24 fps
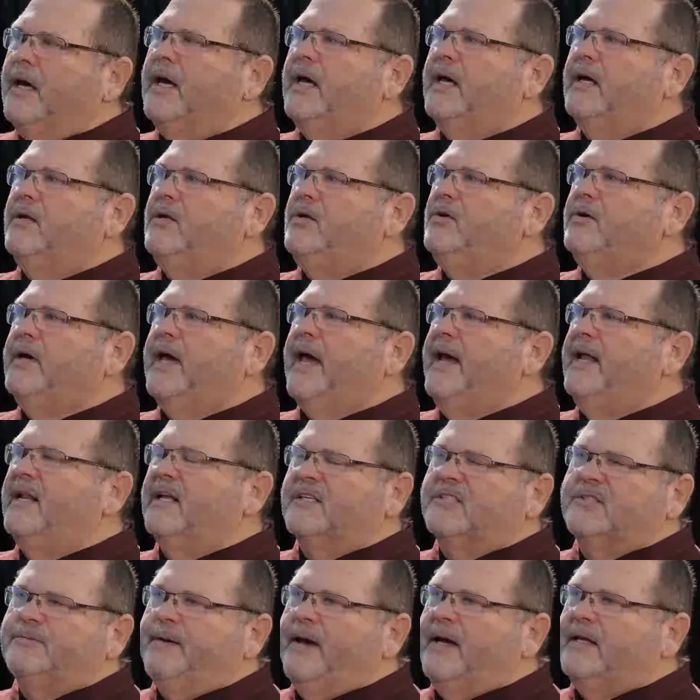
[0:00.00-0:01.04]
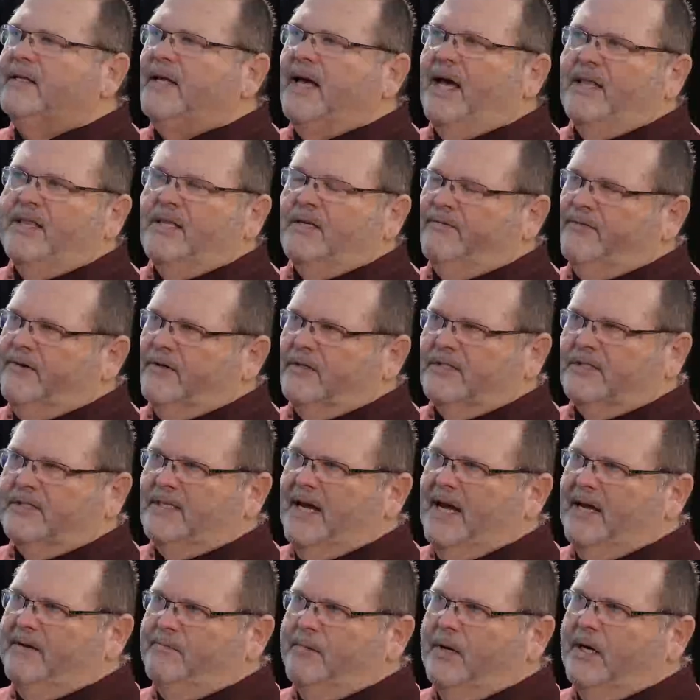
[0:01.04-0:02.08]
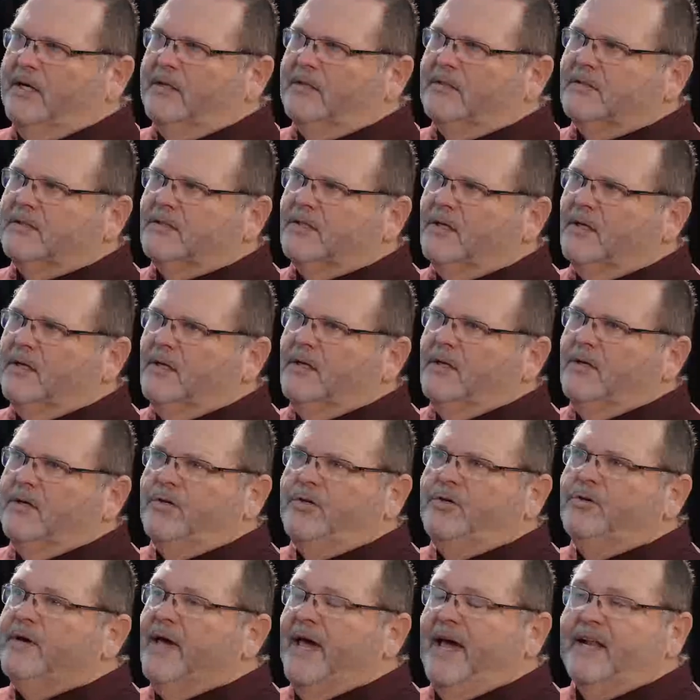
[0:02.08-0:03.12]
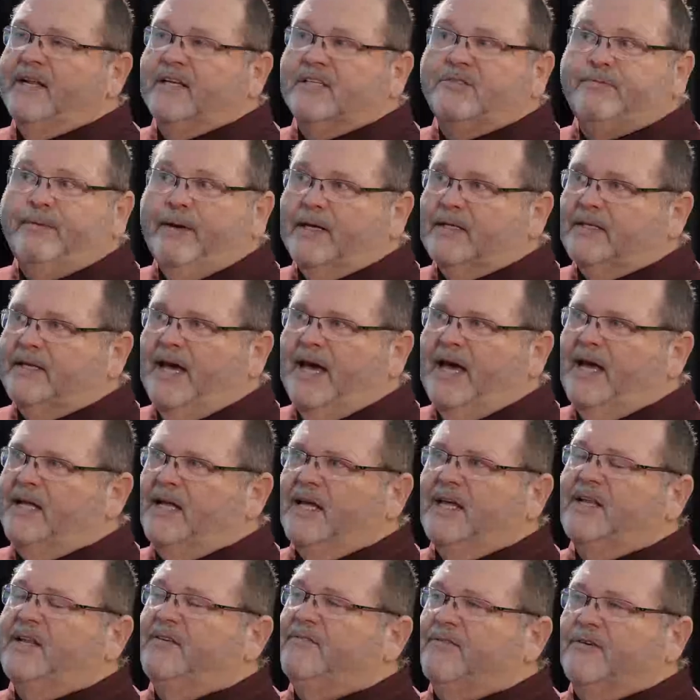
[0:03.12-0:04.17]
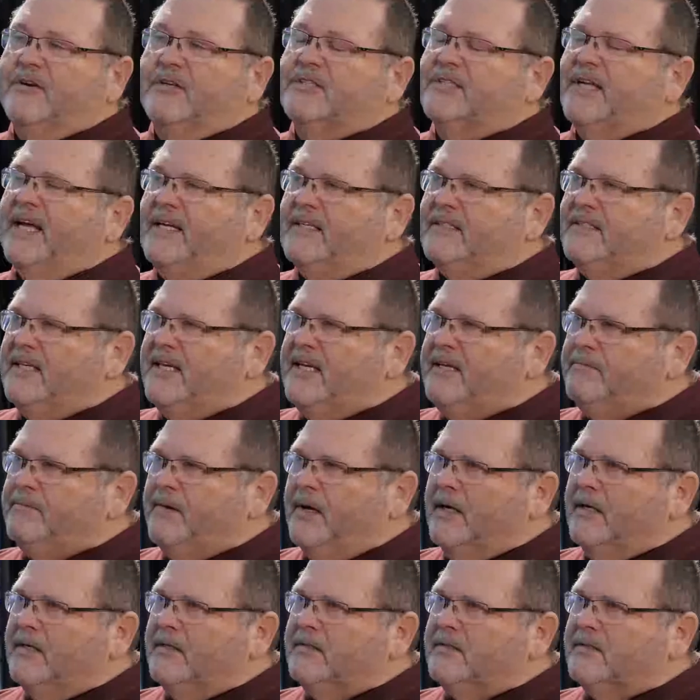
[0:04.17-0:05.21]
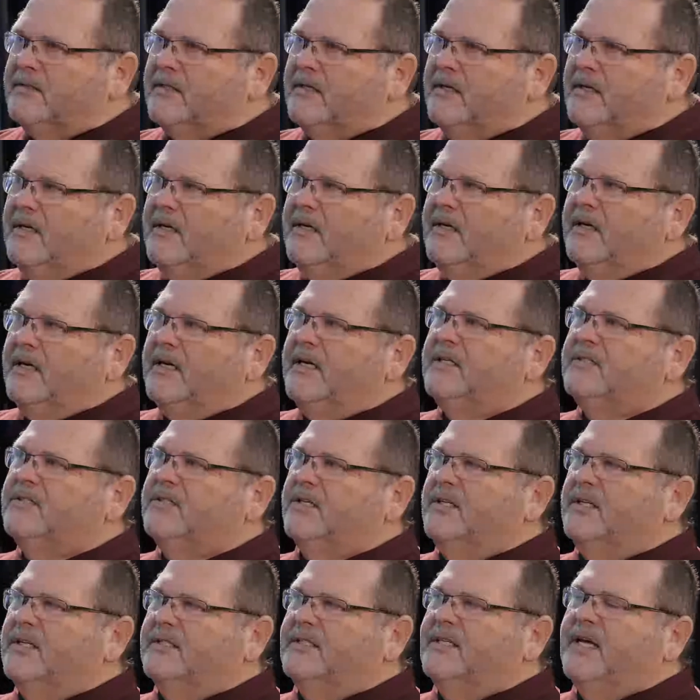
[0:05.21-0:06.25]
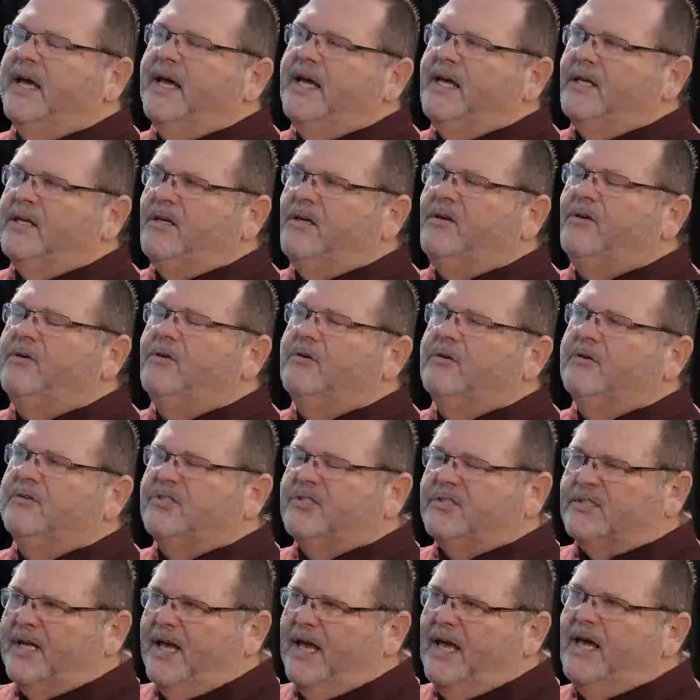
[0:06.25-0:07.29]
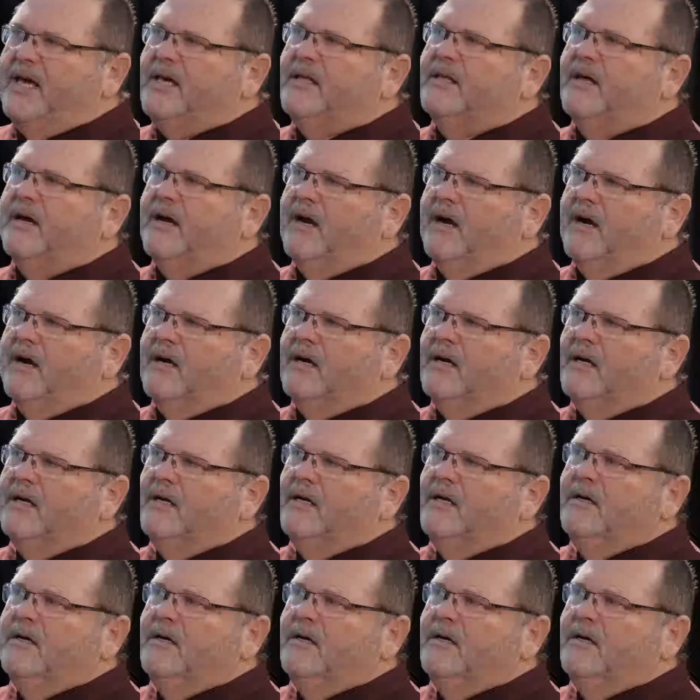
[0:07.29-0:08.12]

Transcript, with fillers: And you can't expect that in the first nine months. You can't expect that in the first 18 months. It's going to take you staying there,